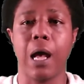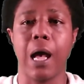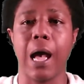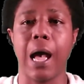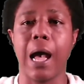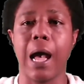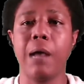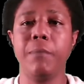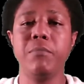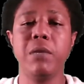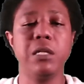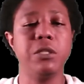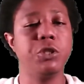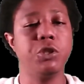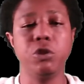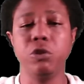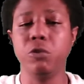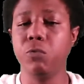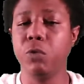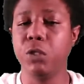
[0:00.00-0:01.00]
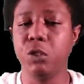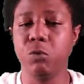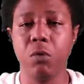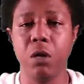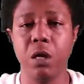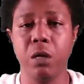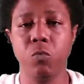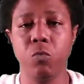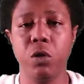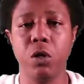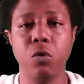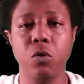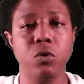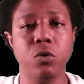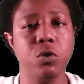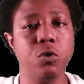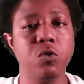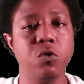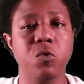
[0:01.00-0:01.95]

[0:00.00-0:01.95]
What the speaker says: I'm not sure which one we're going to lose,